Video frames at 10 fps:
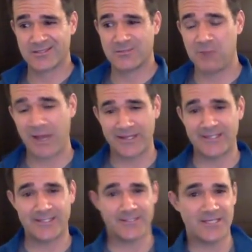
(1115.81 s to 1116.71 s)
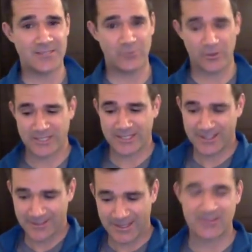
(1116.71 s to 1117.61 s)
the body didn't keep
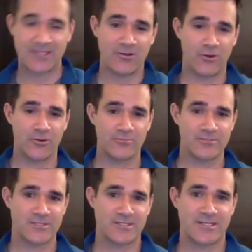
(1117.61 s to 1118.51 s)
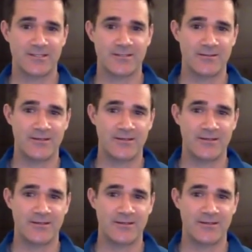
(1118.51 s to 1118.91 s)
rotating and the arms extended.